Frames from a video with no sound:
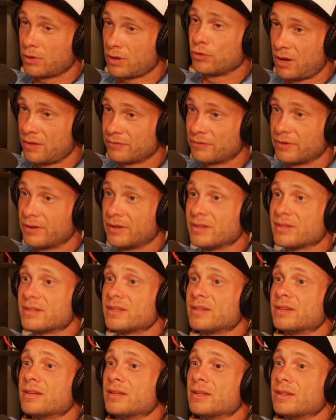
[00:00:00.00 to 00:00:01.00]
your
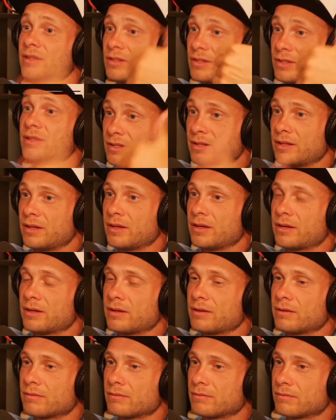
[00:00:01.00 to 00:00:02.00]
confidence, and it's just
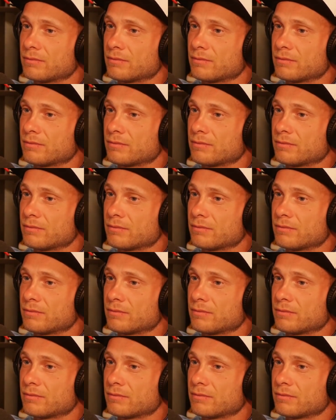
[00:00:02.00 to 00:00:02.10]
like,